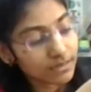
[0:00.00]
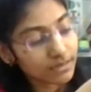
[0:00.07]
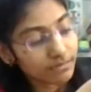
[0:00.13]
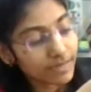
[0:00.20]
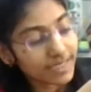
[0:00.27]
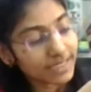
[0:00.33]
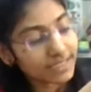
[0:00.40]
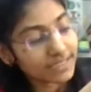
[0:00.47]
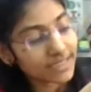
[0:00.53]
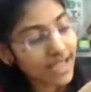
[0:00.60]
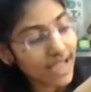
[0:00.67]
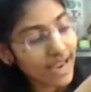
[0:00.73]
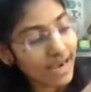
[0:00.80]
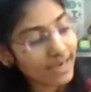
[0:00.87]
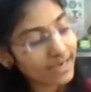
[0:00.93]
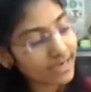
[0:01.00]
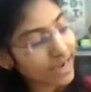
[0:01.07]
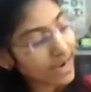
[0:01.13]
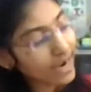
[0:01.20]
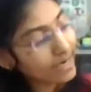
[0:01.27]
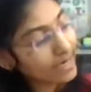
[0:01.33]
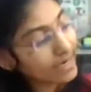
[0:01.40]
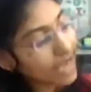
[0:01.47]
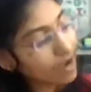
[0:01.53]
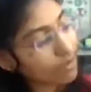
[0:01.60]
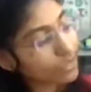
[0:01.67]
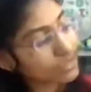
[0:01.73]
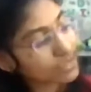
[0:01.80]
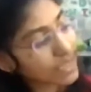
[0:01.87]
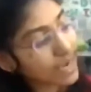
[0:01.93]
minutes hand and
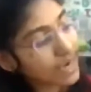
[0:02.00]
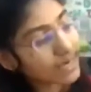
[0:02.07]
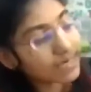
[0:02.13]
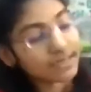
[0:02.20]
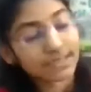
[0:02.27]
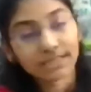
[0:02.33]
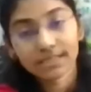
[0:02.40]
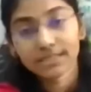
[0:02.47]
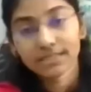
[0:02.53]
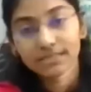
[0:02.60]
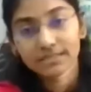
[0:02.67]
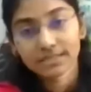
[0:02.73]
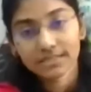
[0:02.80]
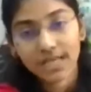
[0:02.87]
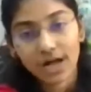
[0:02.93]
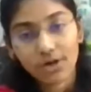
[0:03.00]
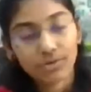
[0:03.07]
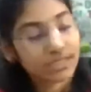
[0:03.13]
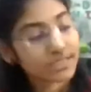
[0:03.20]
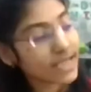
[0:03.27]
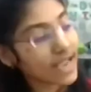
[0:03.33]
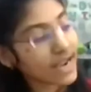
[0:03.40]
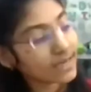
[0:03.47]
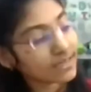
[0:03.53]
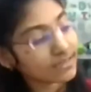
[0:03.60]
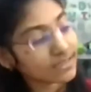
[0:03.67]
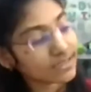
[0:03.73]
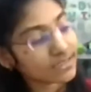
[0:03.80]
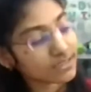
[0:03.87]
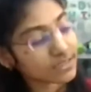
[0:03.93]
hours hand. This is hours hand
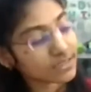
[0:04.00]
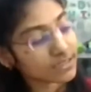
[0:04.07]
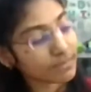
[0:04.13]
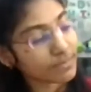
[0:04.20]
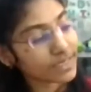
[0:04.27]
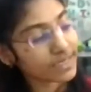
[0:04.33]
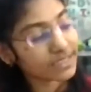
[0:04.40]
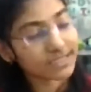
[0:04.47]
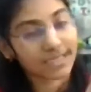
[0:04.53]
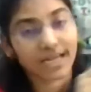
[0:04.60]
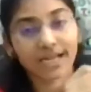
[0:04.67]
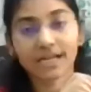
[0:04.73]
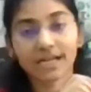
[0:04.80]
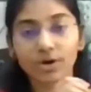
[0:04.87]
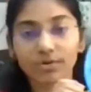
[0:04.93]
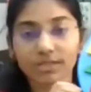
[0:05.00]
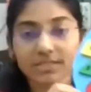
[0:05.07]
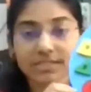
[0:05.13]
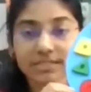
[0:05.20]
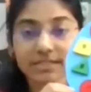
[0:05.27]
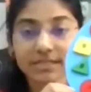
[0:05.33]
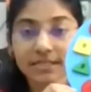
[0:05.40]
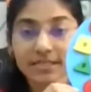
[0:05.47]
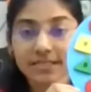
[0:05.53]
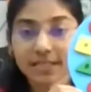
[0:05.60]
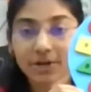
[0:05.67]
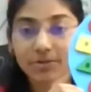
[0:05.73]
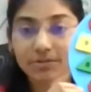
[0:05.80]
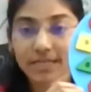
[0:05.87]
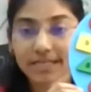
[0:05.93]
and this is a minutes hand. Now
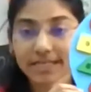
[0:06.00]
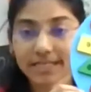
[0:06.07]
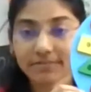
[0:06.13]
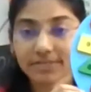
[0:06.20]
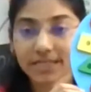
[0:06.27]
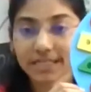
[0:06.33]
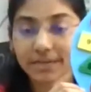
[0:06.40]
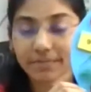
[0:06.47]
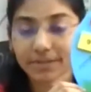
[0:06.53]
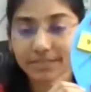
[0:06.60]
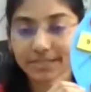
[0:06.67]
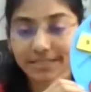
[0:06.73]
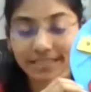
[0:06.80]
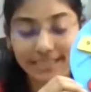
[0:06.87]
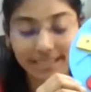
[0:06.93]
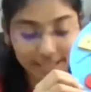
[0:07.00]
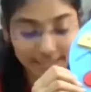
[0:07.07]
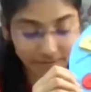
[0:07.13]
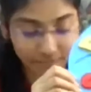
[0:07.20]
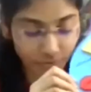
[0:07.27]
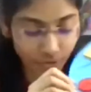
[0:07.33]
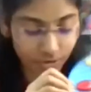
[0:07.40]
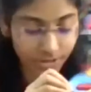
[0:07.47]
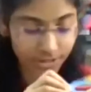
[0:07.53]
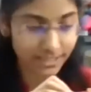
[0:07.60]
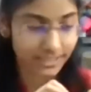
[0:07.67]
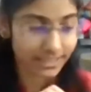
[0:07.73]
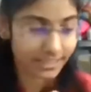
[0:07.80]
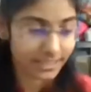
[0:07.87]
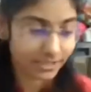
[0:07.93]
the kid will represent it as a
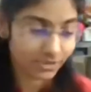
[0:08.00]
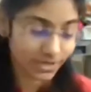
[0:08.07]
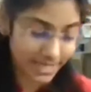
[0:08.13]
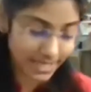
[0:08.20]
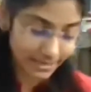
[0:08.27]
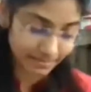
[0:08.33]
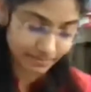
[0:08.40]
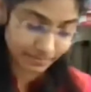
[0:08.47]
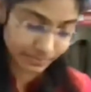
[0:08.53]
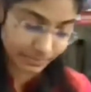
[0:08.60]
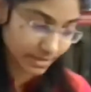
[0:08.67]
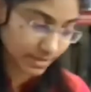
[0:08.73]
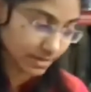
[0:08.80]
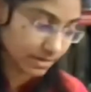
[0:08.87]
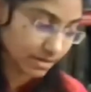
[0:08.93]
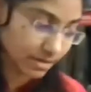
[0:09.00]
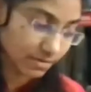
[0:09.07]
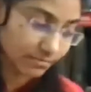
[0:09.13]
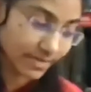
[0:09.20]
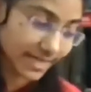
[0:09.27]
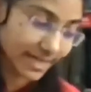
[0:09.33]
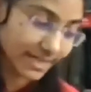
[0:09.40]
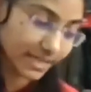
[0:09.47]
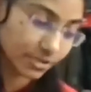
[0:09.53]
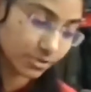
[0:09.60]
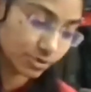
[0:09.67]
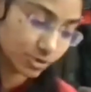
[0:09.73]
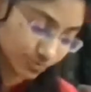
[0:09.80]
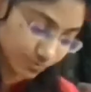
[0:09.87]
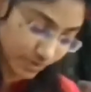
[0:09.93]
4:30. Okay, very
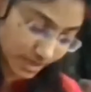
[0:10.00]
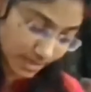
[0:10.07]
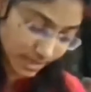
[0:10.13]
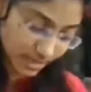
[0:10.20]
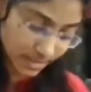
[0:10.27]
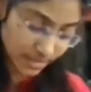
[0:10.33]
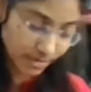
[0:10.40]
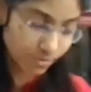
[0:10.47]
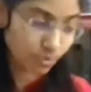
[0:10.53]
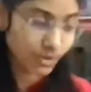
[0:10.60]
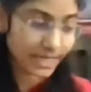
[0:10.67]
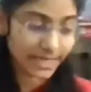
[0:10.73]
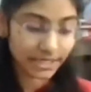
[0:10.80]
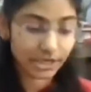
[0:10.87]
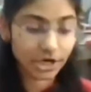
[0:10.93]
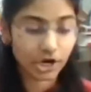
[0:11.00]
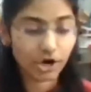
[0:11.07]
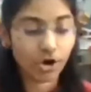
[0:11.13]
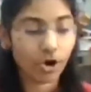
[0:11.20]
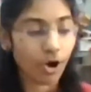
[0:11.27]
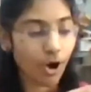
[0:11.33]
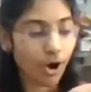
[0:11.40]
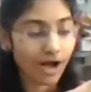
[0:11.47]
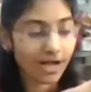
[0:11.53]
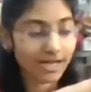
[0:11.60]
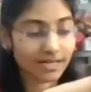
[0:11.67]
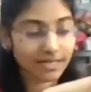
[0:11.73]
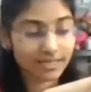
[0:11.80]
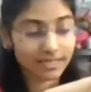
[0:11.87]
useful. wooden clock,